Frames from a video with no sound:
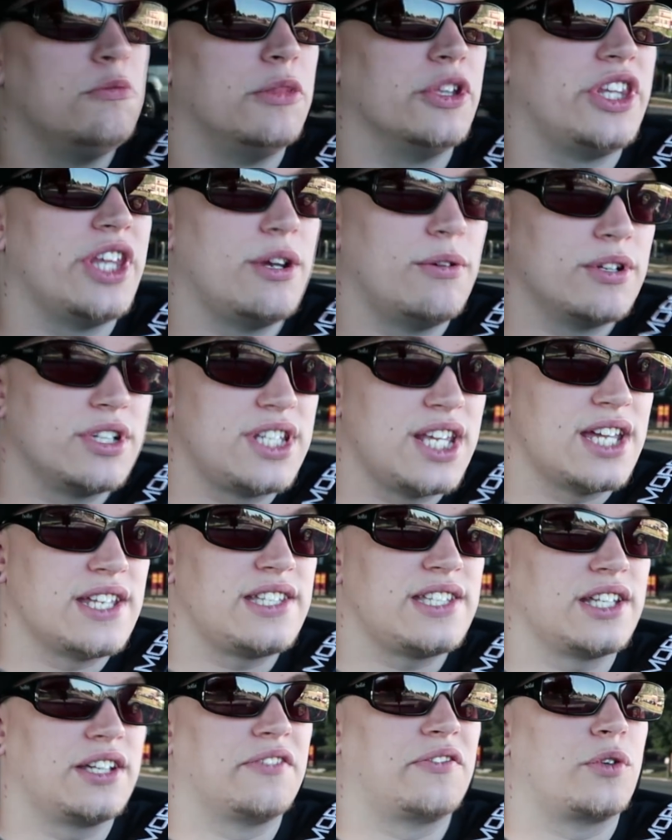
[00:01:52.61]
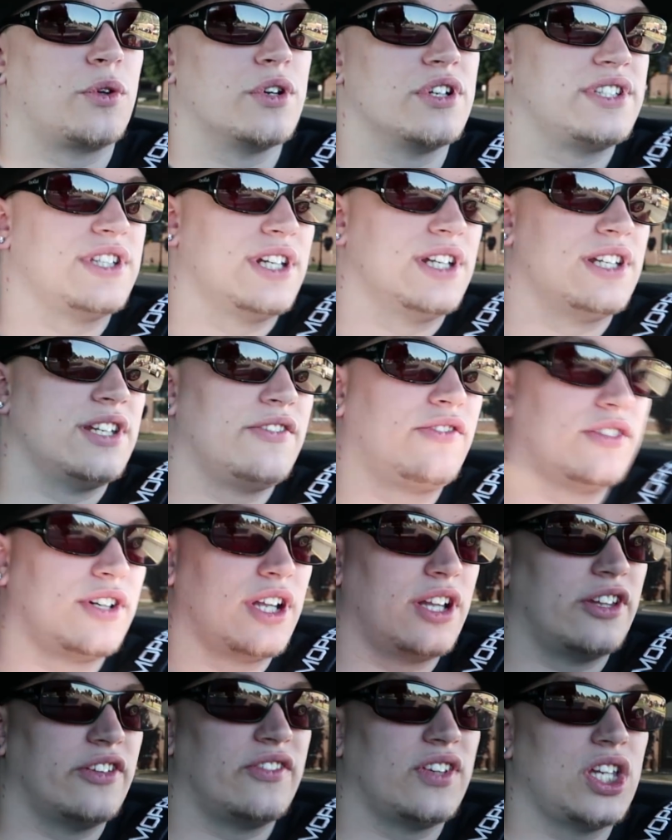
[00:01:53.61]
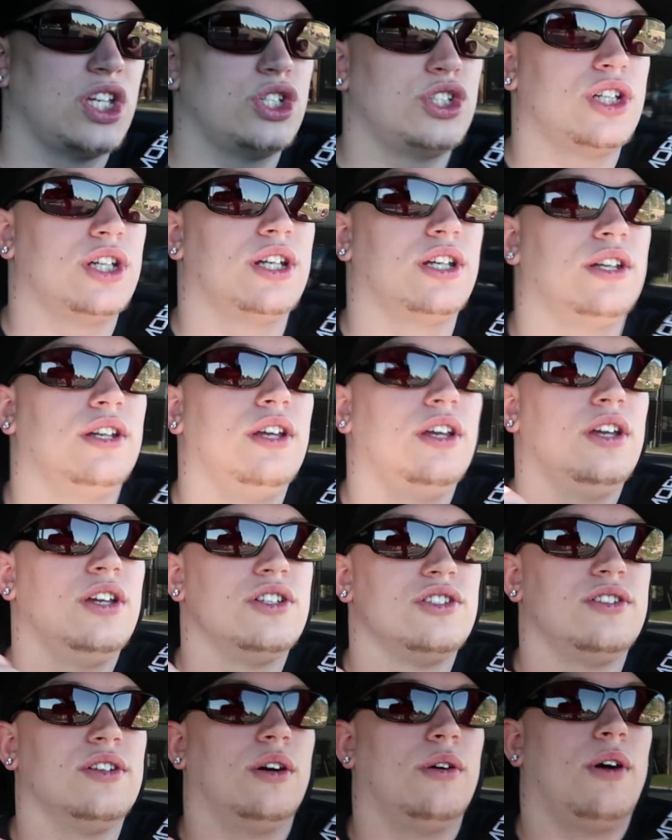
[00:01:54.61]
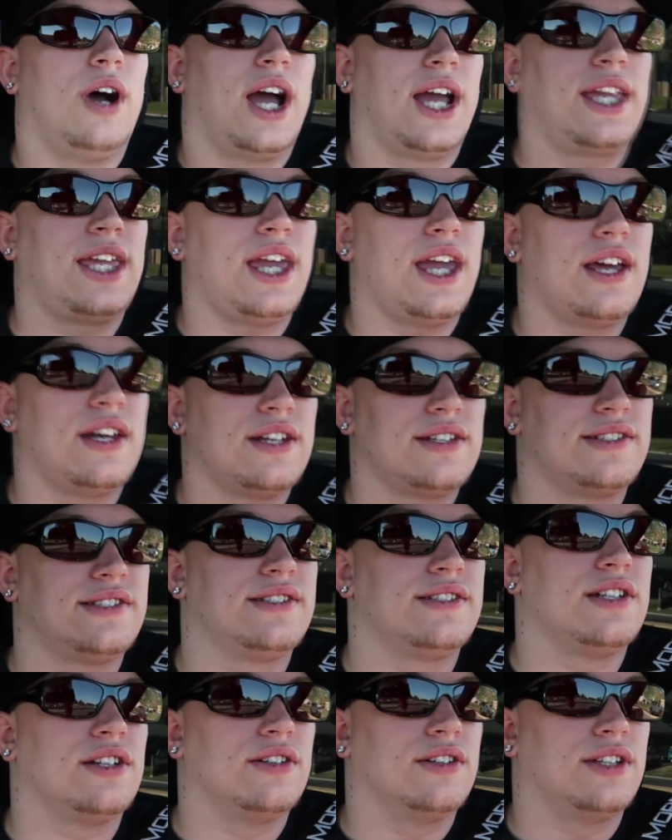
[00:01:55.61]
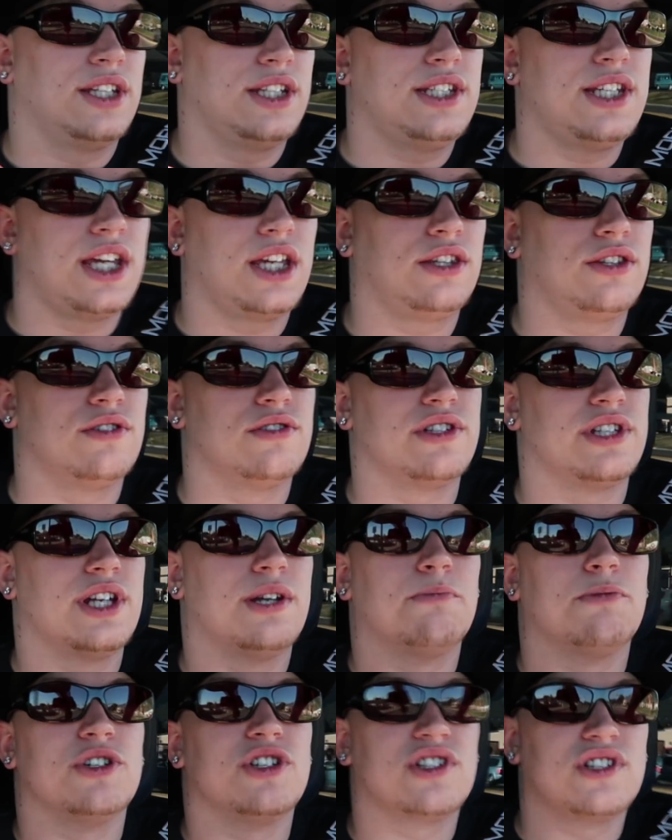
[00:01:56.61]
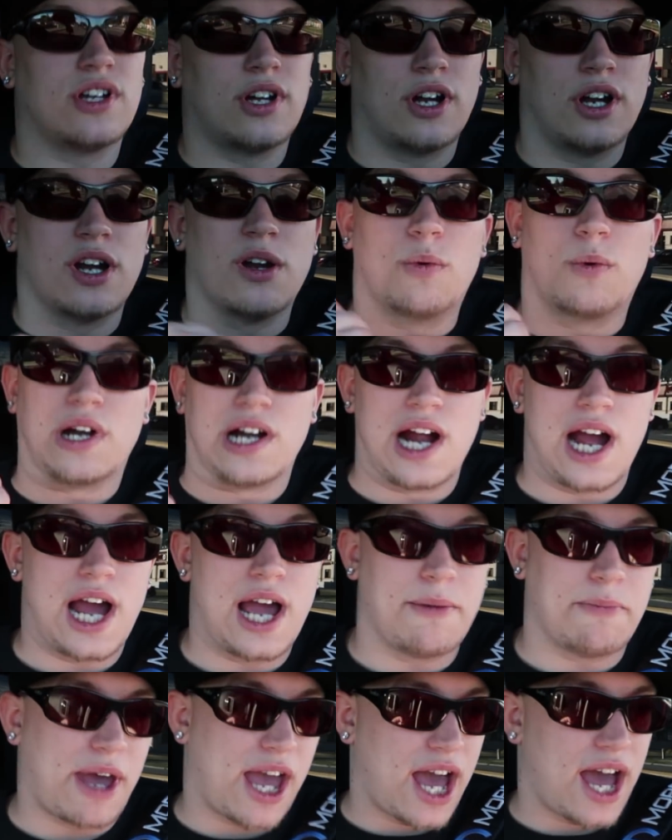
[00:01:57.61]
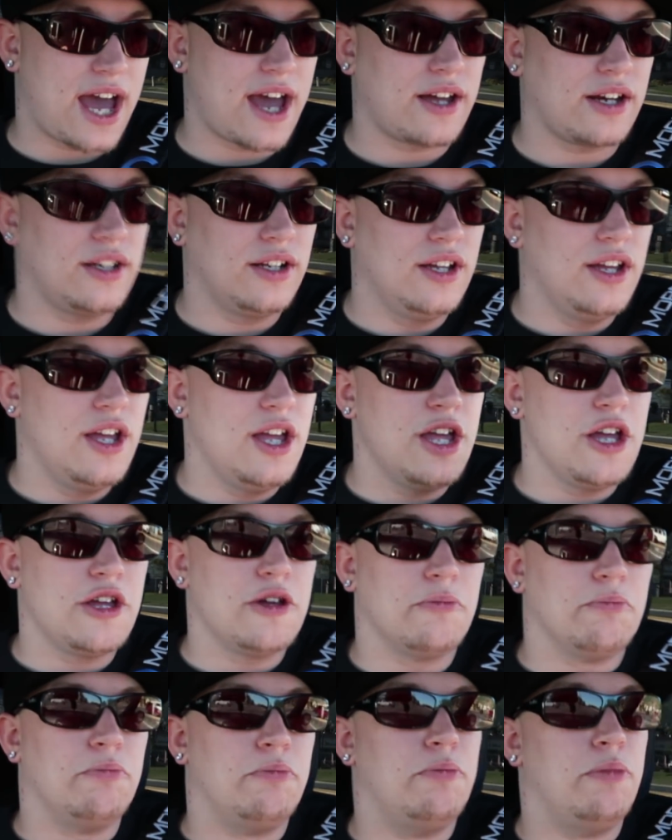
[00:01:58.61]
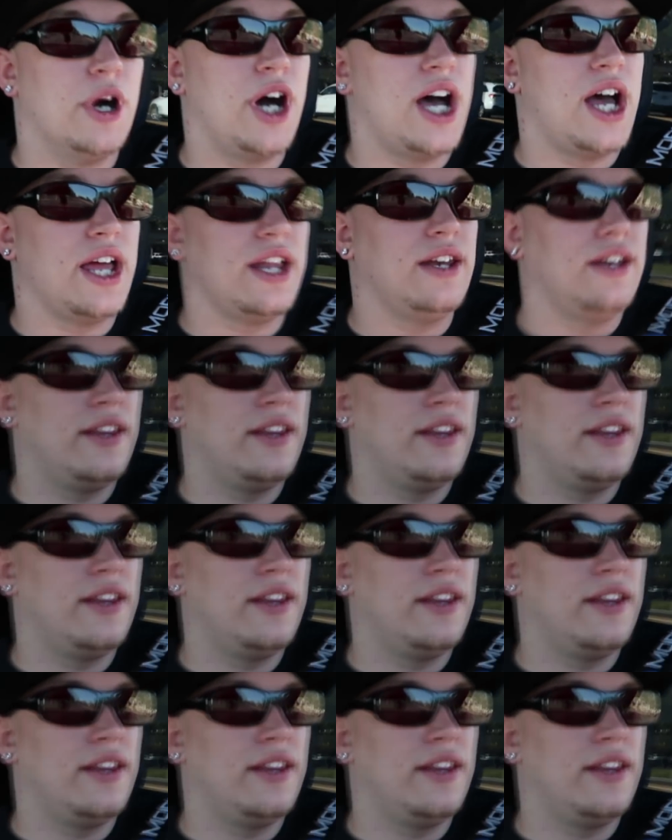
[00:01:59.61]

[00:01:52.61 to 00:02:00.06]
but they were testing, of course, at a different elevation, so I can't necessarily take those numbers to heart where I'm at. But